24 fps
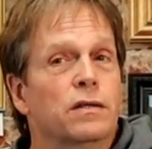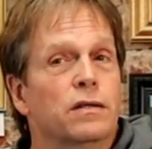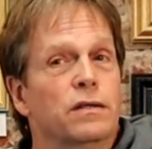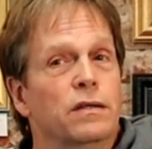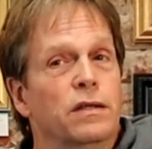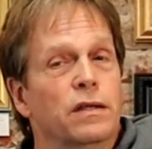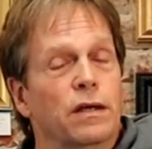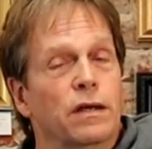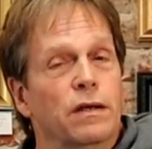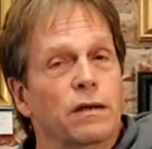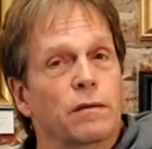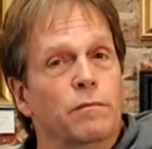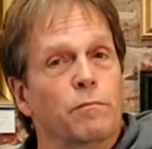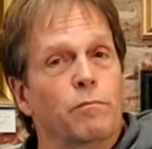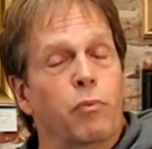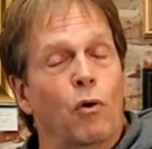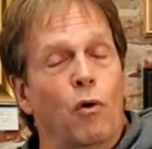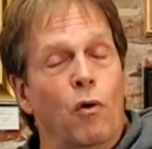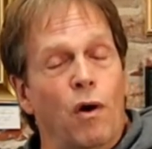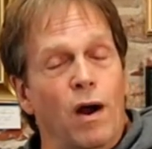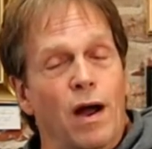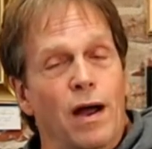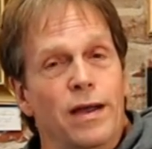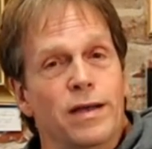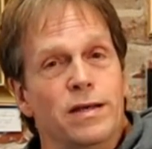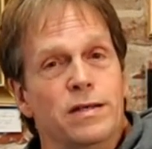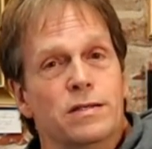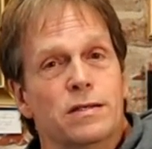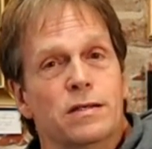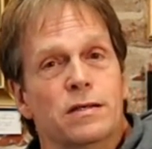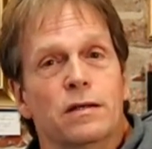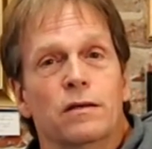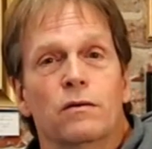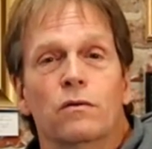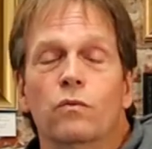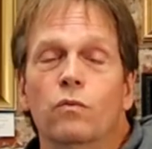the
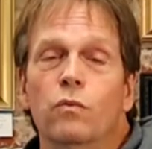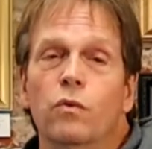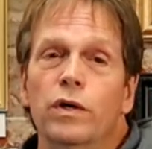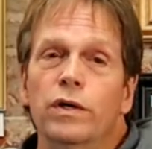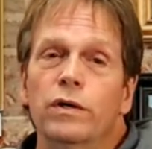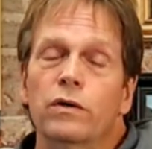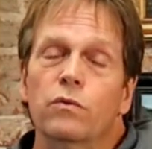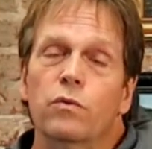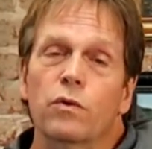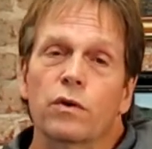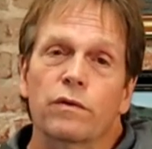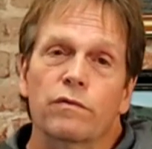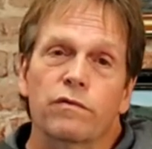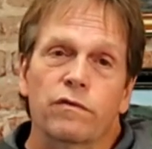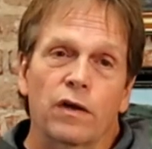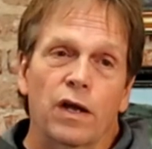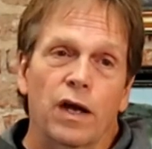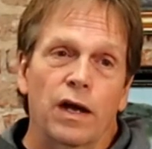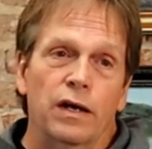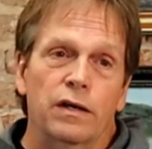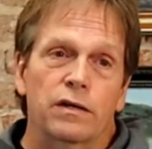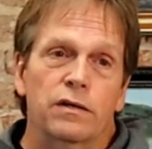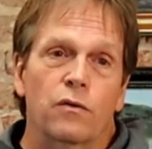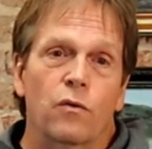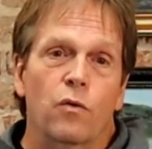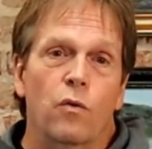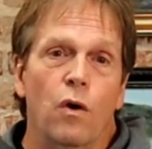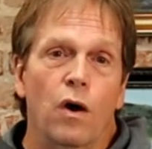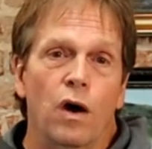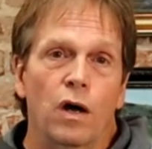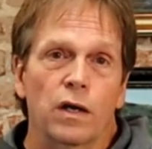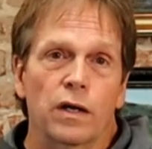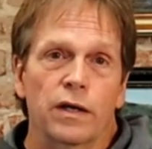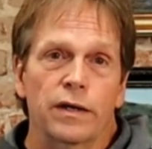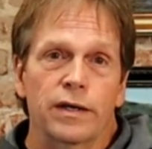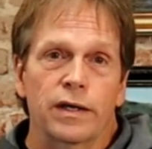price will reflect
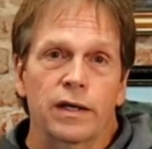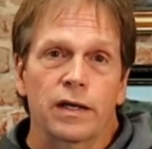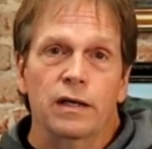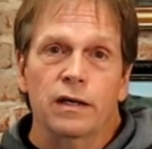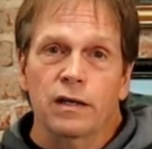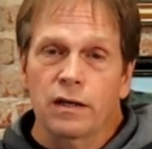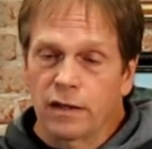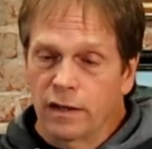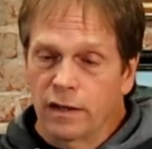quality,